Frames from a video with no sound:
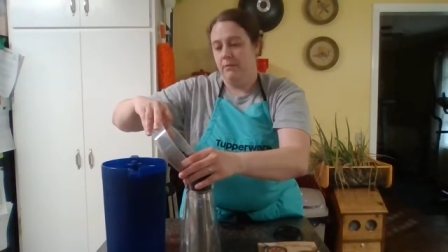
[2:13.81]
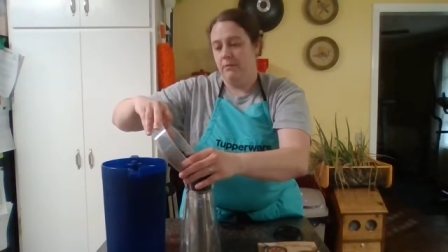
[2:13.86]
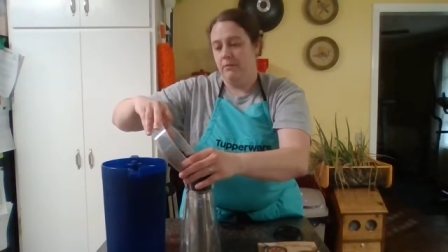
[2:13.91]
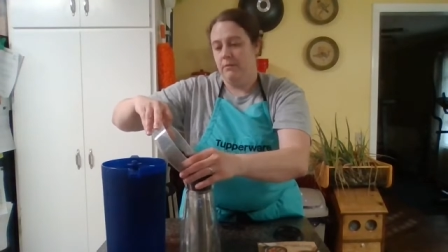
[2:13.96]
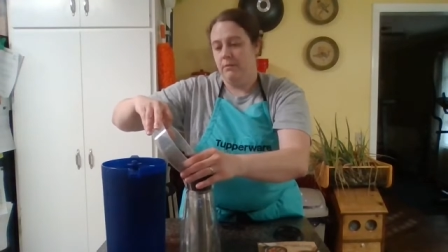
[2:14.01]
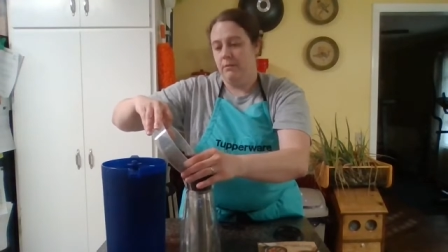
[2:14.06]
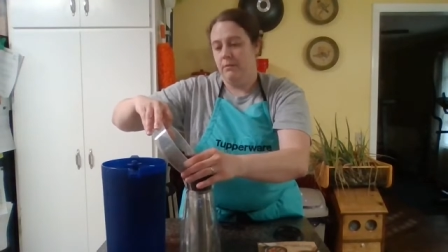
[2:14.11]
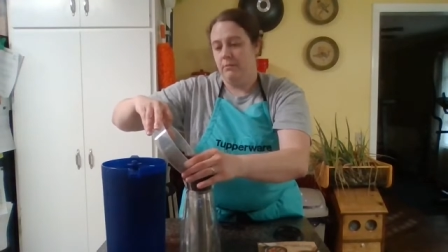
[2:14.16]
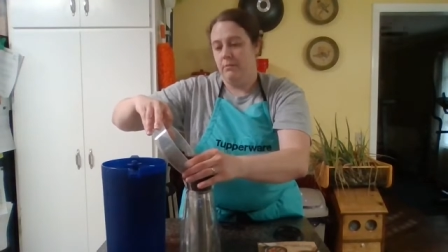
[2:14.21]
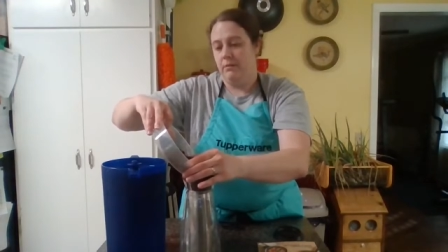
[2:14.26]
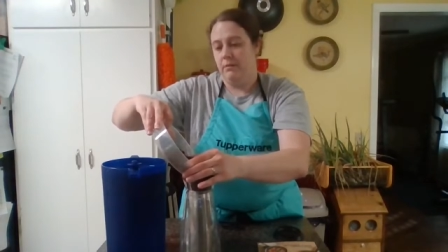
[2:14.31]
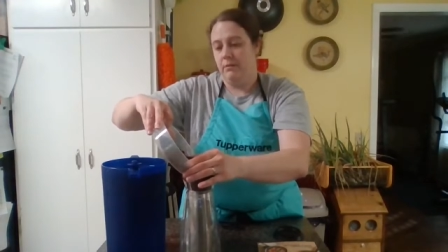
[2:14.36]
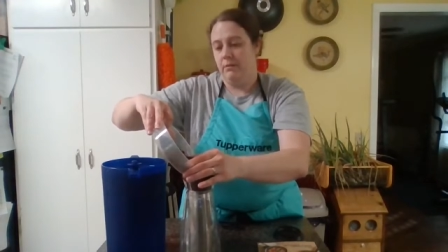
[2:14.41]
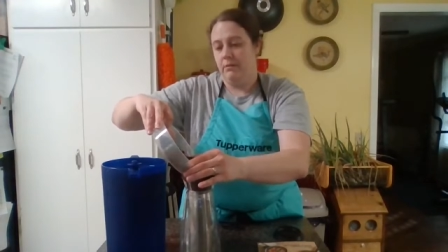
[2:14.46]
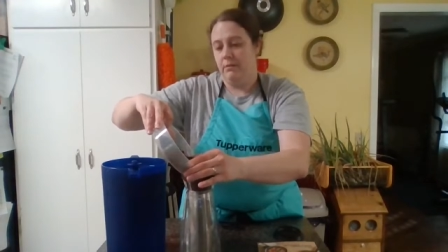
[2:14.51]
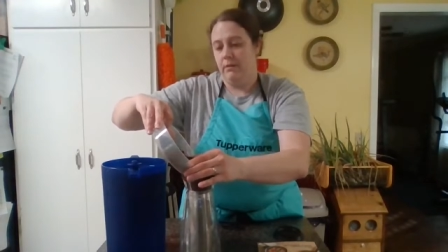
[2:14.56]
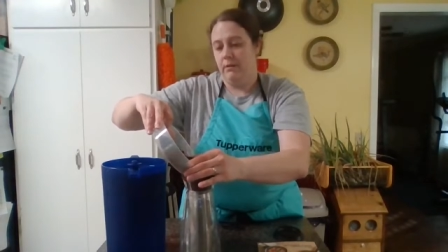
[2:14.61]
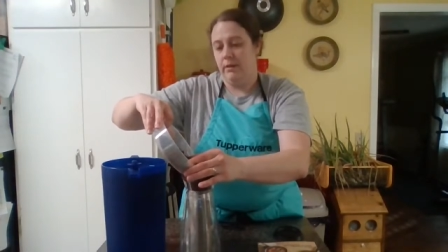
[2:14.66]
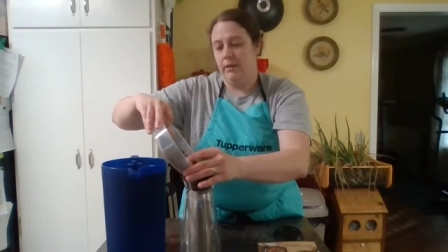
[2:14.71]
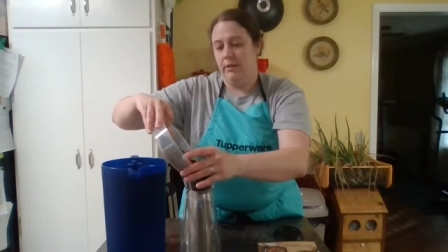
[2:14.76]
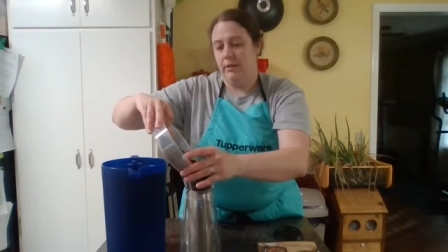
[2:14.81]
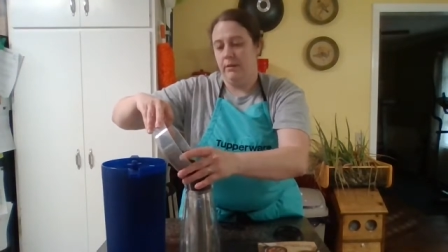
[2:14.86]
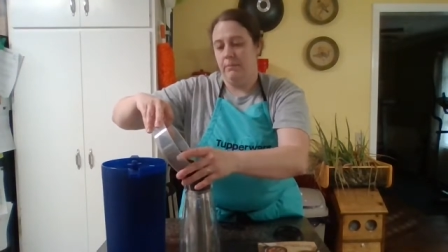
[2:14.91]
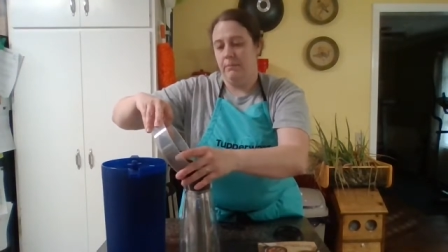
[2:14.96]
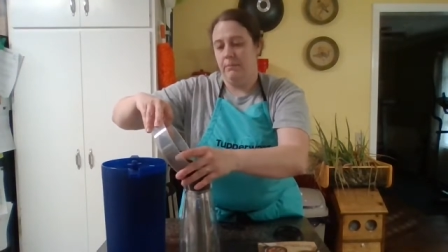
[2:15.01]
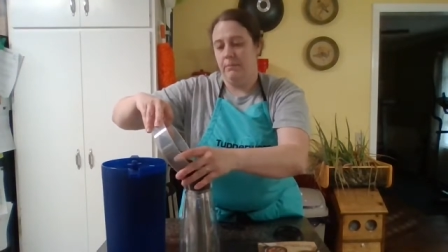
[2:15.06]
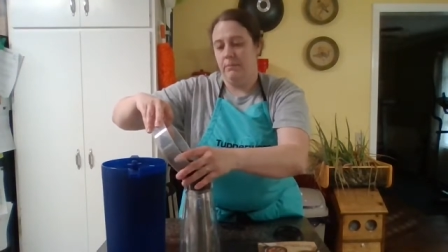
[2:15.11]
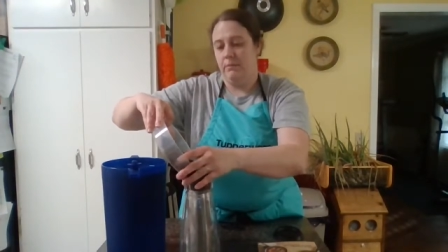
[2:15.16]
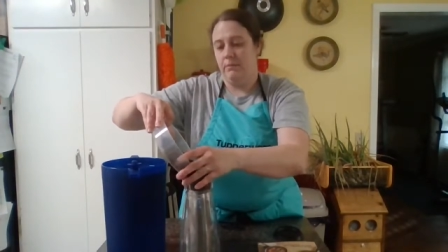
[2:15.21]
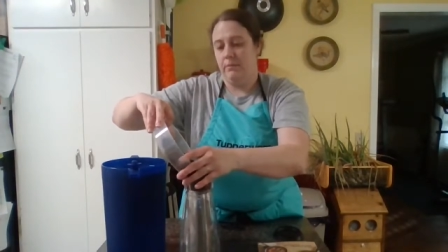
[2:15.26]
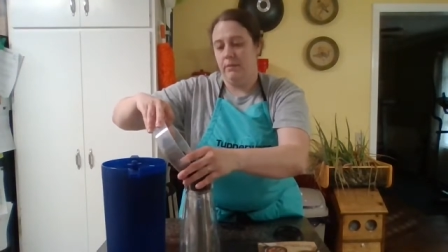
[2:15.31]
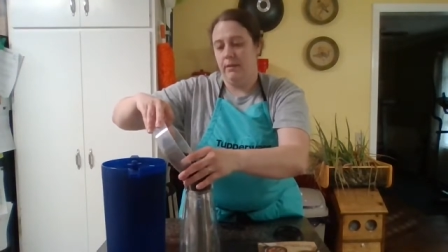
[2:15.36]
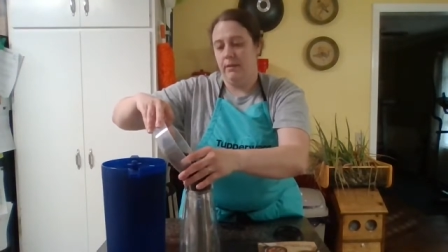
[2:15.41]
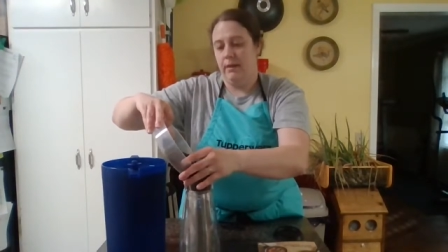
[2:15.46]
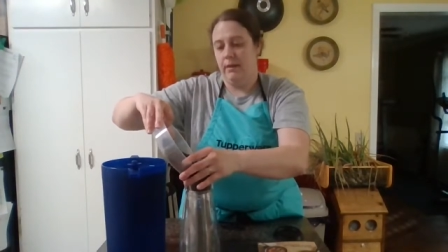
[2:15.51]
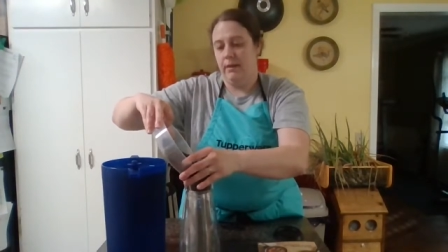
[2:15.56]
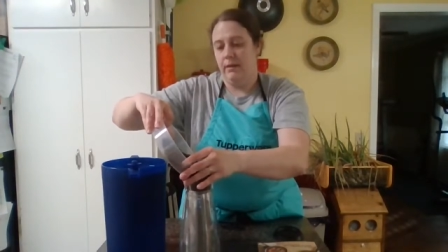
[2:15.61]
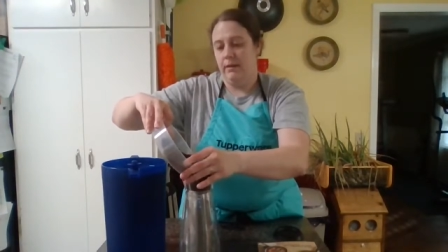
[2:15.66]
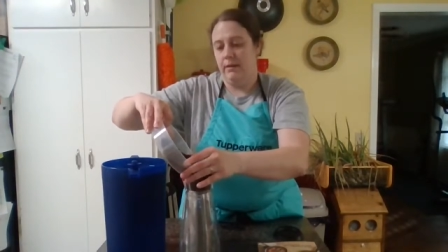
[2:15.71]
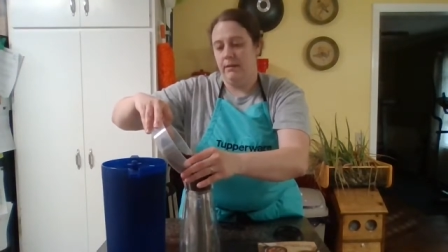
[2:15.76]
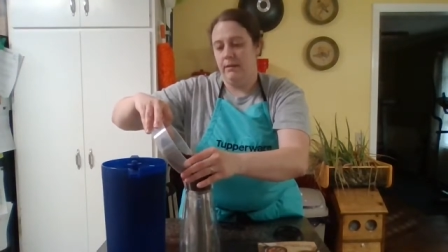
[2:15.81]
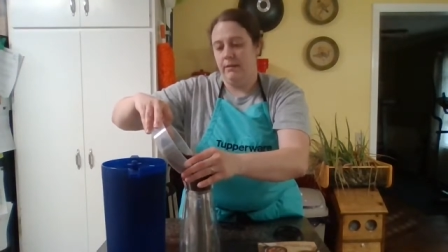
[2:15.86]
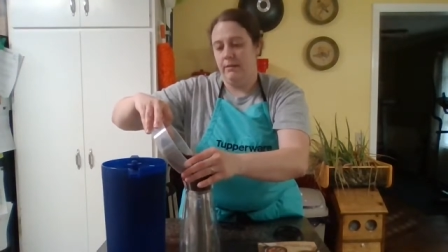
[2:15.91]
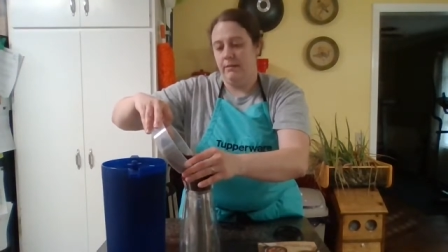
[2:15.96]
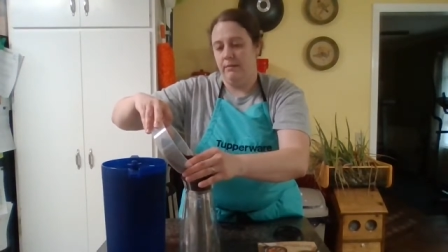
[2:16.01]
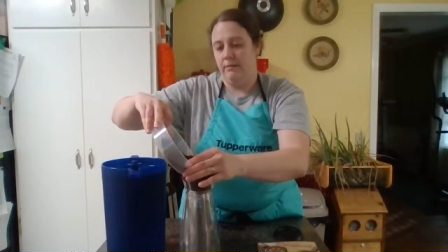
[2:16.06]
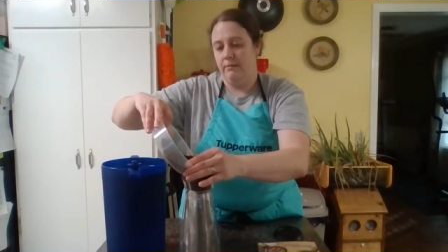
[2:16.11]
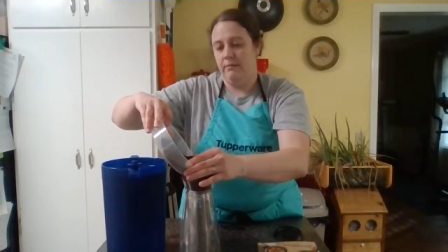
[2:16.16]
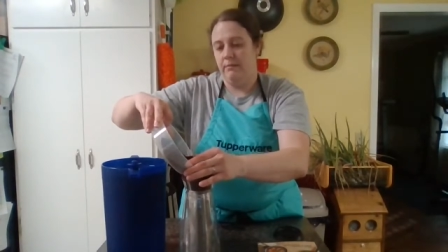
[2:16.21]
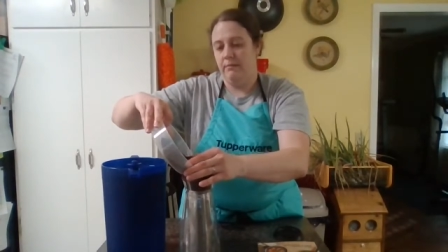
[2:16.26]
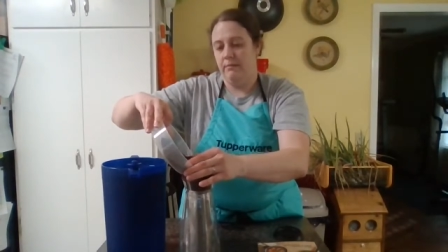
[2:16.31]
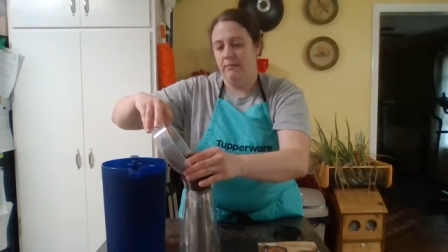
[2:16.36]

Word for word: So we're going to go ahead and pour that in.